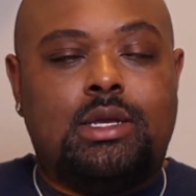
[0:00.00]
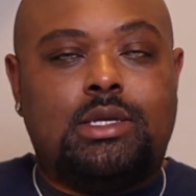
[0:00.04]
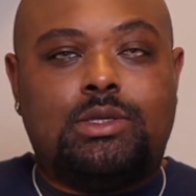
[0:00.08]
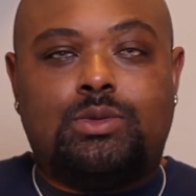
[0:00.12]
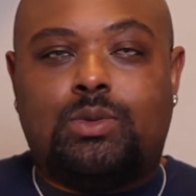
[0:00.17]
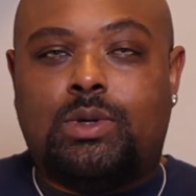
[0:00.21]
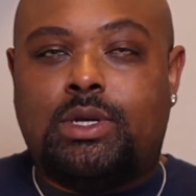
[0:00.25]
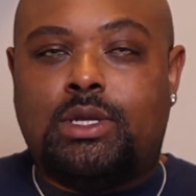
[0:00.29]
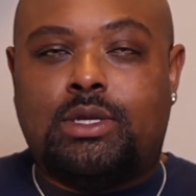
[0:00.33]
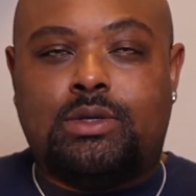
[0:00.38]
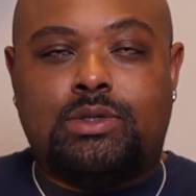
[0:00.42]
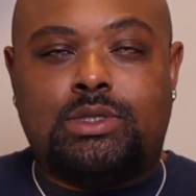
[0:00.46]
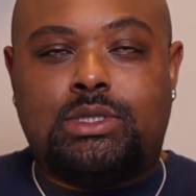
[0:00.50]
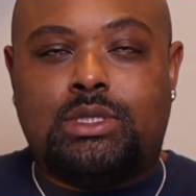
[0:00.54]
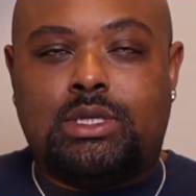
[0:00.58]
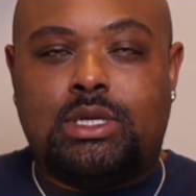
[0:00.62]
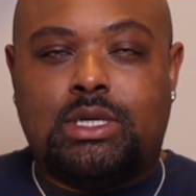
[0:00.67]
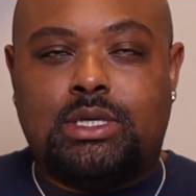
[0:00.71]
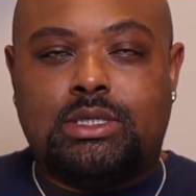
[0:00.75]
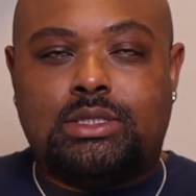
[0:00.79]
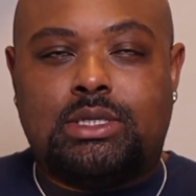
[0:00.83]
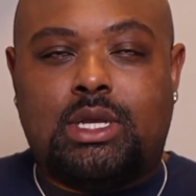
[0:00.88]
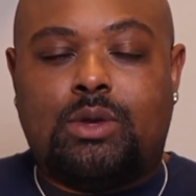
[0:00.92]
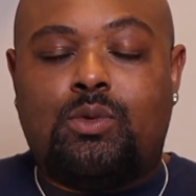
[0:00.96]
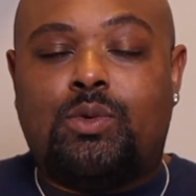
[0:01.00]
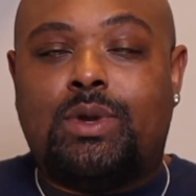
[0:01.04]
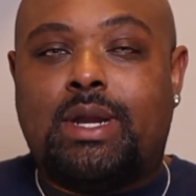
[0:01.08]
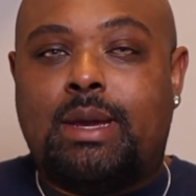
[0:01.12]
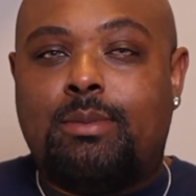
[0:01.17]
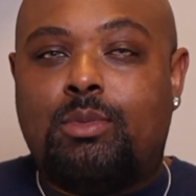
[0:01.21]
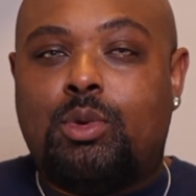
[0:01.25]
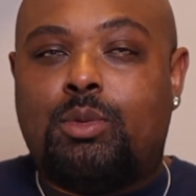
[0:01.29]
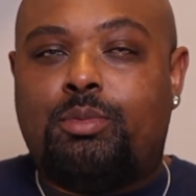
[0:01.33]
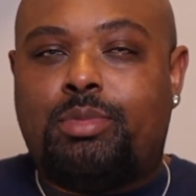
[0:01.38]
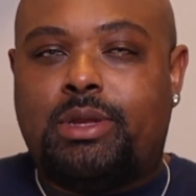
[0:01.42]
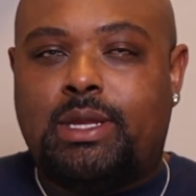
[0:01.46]
it's one of those things, like when
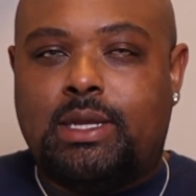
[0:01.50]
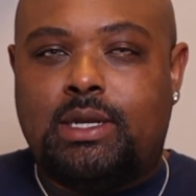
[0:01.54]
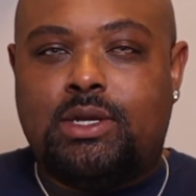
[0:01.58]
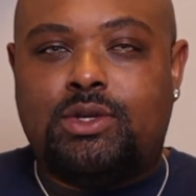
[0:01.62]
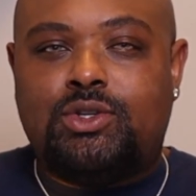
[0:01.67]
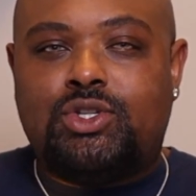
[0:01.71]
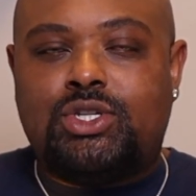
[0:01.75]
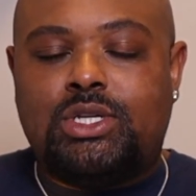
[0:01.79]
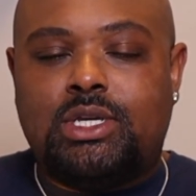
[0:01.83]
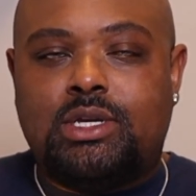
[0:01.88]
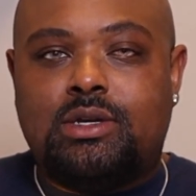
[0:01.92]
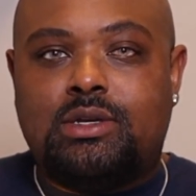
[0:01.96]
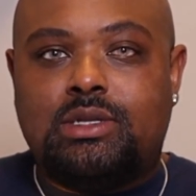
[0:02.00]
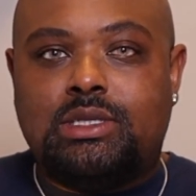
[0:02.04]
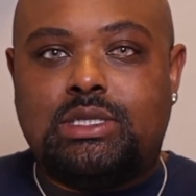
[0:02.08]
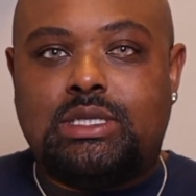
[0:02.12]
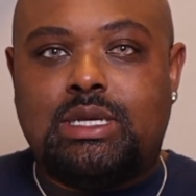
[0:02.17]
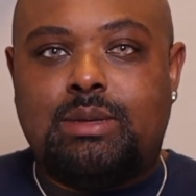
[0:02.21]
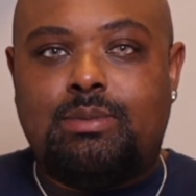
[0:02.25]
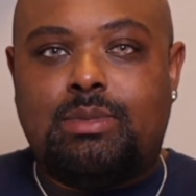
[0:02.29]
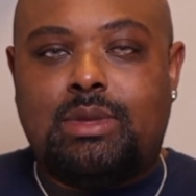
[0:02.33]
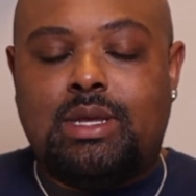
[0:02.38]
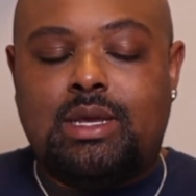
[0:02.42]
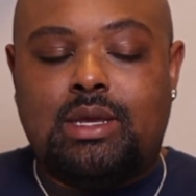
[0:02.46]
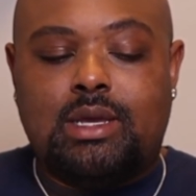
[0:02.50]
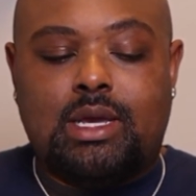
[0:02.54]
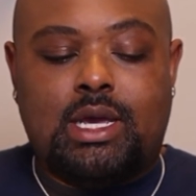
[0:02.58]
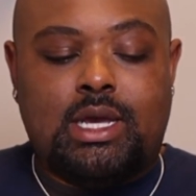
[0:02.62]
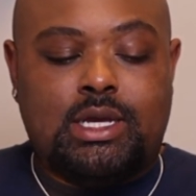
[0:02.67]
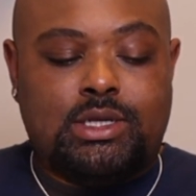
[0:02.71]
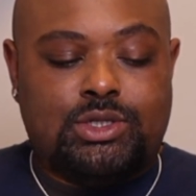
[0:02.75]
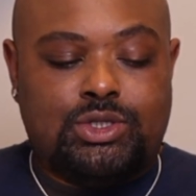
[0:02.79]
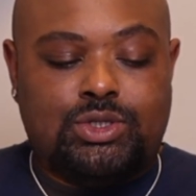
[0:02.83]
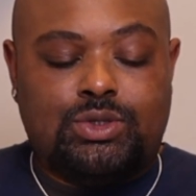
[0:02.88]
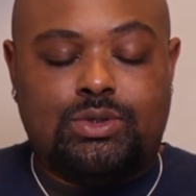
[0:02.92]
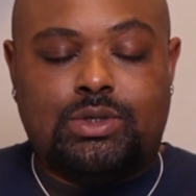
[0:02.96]
I'm replenishing on something,
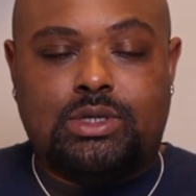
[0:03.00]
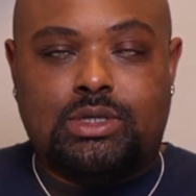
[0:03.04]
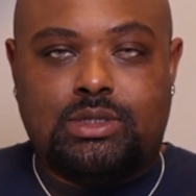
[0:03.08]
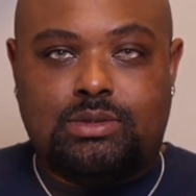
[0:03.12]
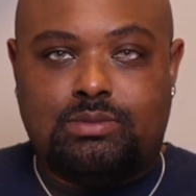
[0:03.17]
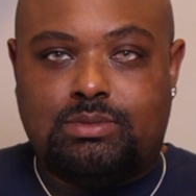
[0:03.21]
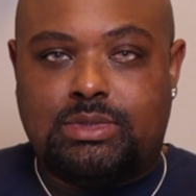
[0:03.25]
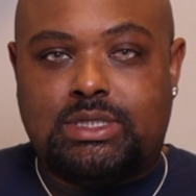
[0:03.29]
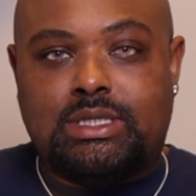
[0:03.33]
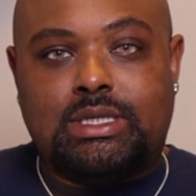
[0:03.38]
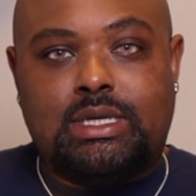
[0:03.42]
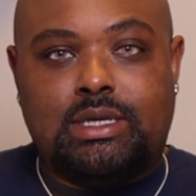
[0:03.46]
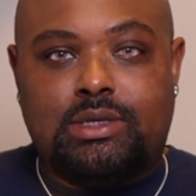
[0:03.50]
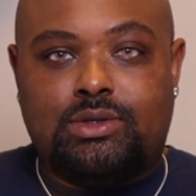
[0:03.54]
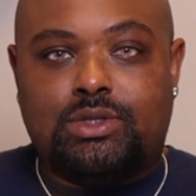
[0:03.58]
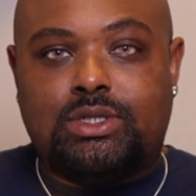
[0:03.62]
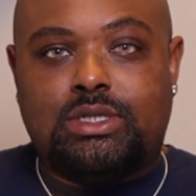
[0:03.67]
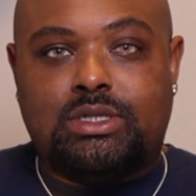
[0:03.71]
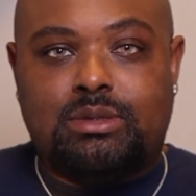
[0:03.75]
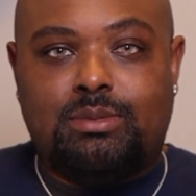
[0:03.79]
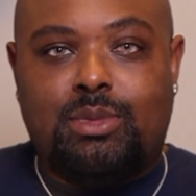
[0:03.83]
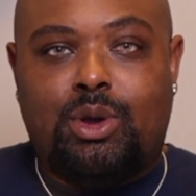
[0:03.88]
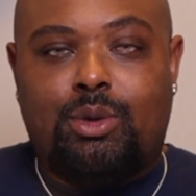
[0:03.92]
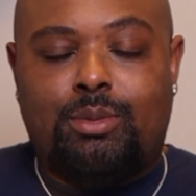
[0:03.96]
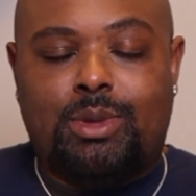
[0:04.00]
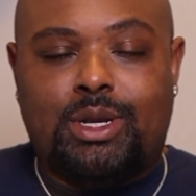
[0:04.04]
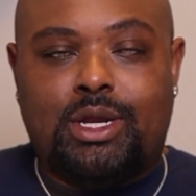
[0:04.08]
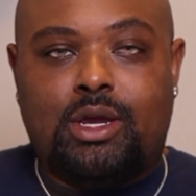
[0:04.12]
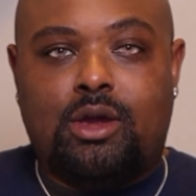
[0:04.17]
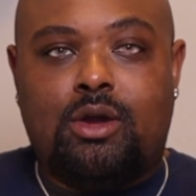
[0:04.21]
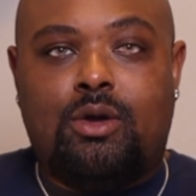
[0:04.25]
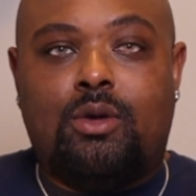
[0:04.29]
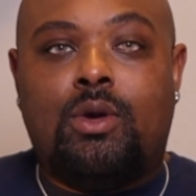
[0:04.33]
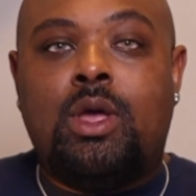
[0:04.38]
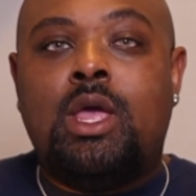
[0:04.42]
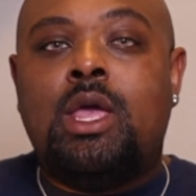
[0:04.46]
as you could see just a moment
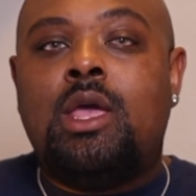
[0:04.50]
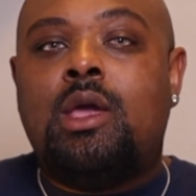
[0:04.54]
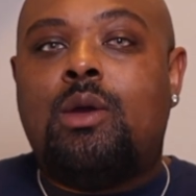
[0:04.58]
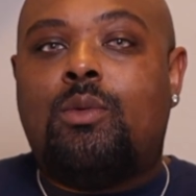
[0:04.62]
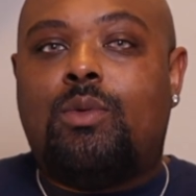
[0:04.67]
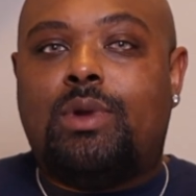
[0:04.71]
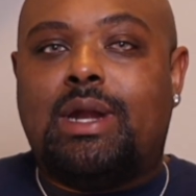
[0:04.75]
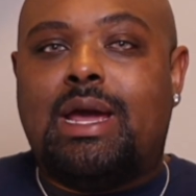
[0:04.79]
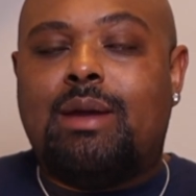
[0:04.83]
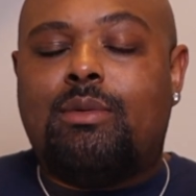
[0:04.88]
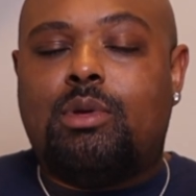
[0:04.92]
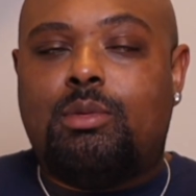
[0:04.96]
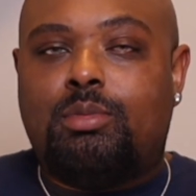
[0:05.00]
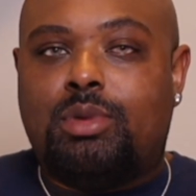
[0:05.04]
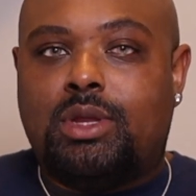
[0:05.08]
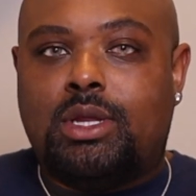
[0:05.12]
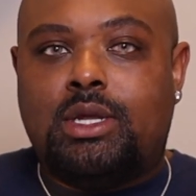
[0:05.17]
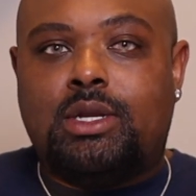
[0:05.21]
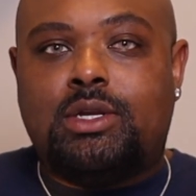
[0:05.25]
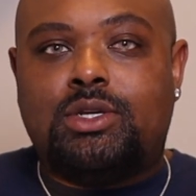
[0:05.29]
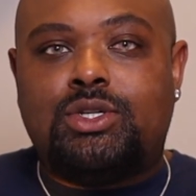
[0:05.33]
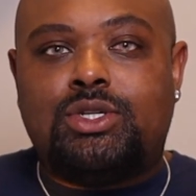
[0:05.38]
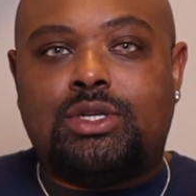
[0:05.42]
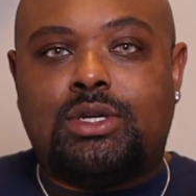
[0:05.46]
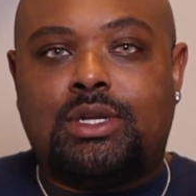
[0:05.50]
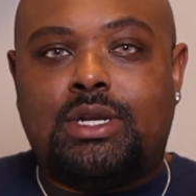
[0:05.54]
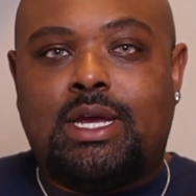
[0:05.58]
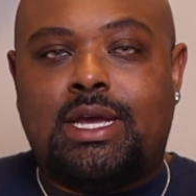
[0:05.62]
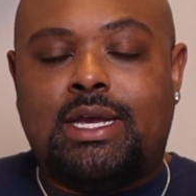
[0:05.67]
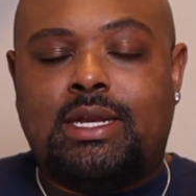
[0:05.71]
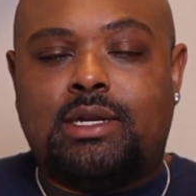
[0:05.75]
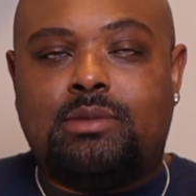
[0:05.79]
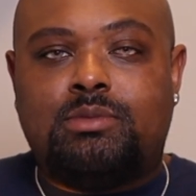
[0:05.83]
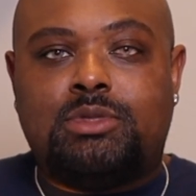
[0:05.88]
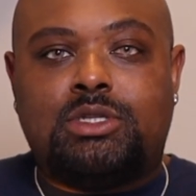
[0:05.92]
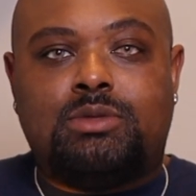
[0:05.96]
ago, when I replenish on
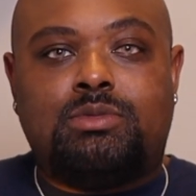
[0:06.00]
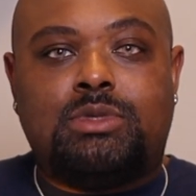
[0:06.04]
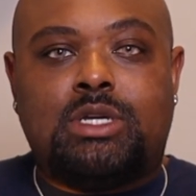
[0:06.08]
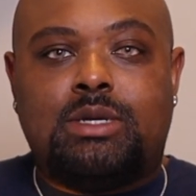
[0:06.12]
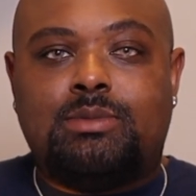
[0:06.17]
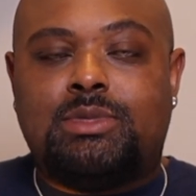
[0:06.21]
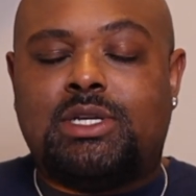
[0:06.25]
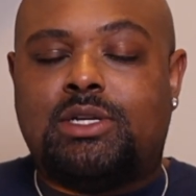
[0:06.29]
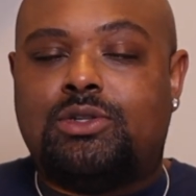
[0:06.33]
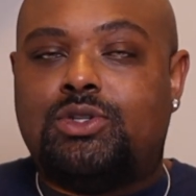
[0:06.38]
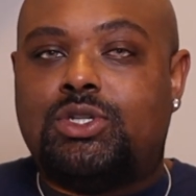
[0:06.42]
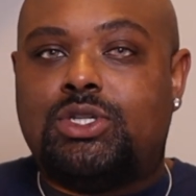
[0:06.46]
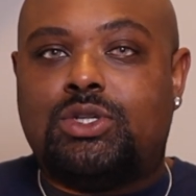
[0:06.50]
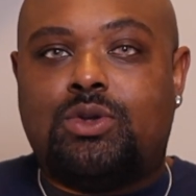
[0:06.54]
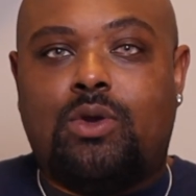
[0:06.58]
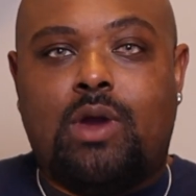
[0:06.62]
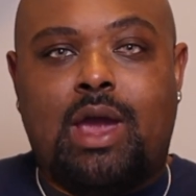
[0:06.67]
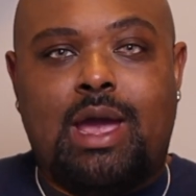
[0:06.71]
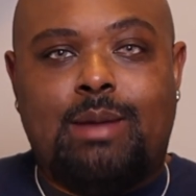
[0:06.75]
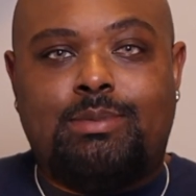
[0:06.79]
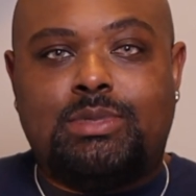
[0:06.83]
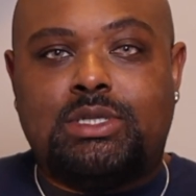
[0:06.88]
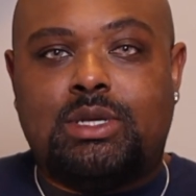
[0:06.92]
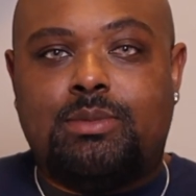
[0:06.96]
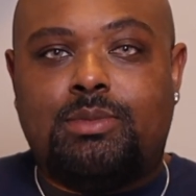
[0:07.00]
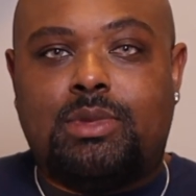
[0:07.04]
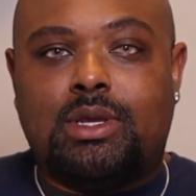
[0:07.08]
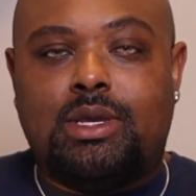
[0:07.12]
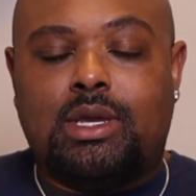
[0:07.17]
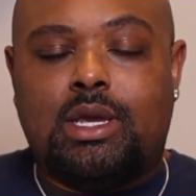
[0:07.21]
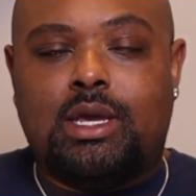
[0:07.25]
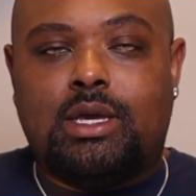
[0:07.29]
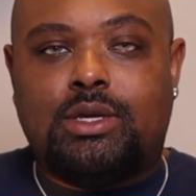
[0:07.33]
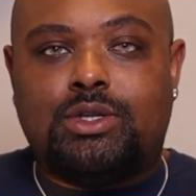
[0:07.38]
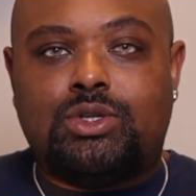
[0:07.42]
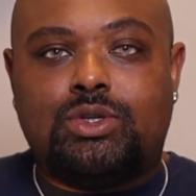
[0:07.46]
items, sometimes I'll just grab
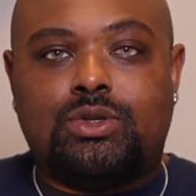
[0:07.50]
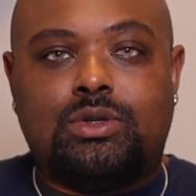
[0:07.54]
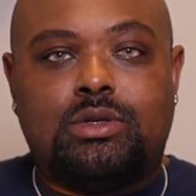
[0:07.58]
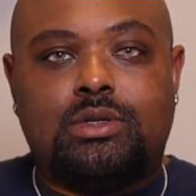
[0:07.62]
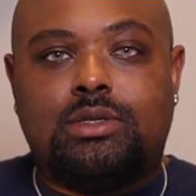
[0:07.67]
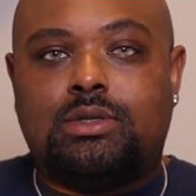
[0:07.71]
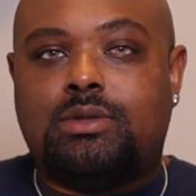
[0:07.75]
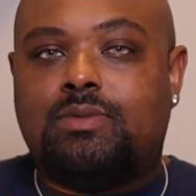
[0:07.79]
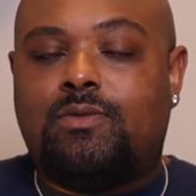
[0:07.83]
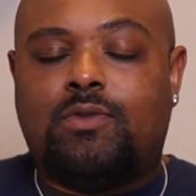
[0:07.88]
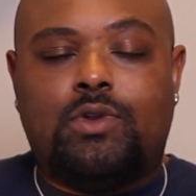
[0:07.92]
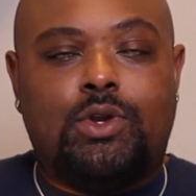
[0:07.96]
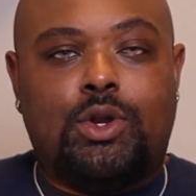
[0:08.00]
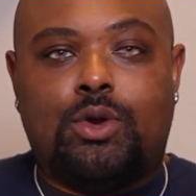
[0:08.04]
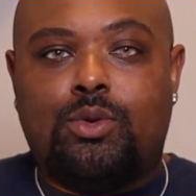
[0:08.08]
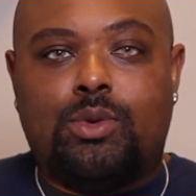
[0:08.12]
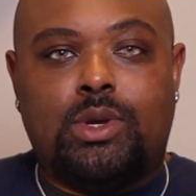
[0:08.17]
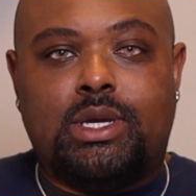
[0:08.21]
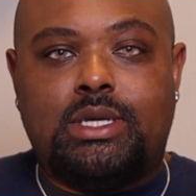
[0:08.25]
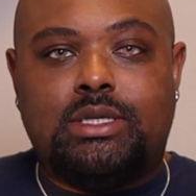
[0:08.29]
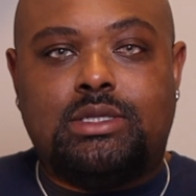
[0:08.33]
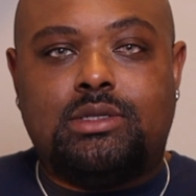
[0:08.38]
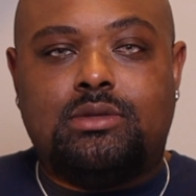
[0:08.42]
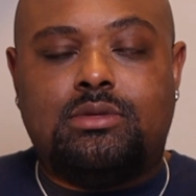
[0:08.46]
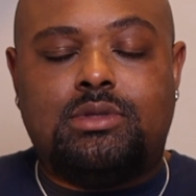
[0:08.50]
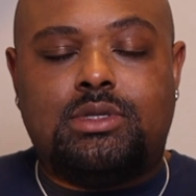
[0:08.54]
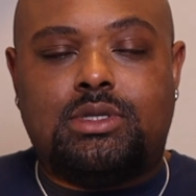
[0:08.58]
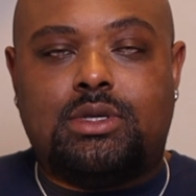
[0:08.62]
something extra for no reason.